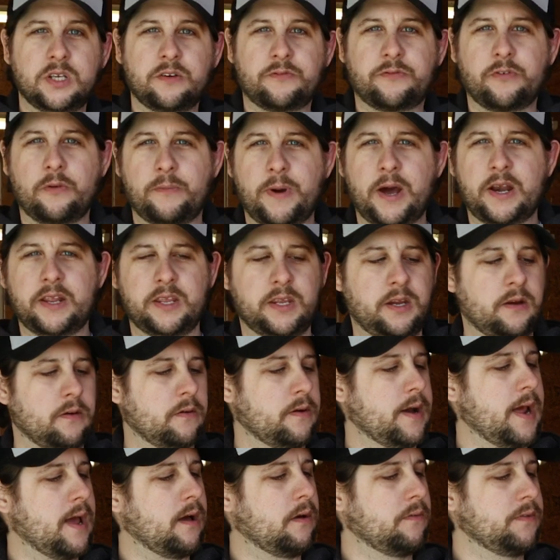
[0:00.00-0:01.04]
for about a year
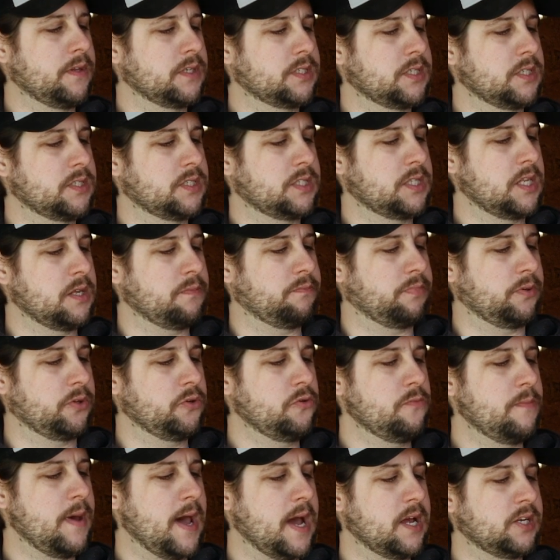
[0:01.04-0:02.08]
now. This is the
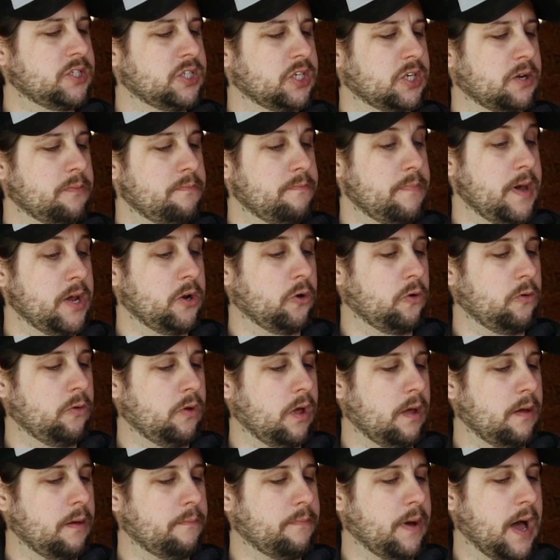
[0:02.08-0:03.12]
Blue Magic Metal
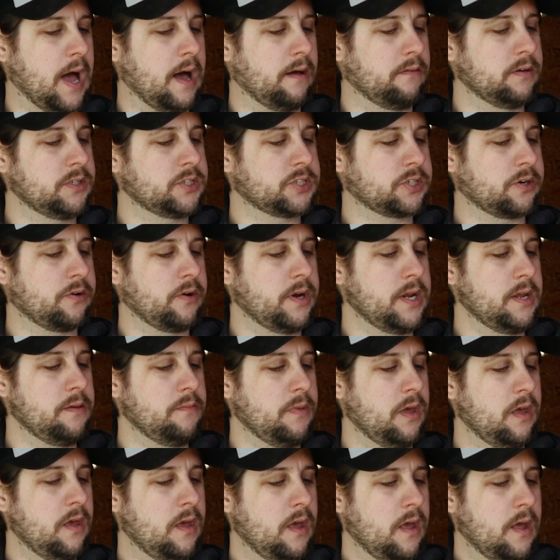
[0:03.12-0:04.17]
Polish Cream.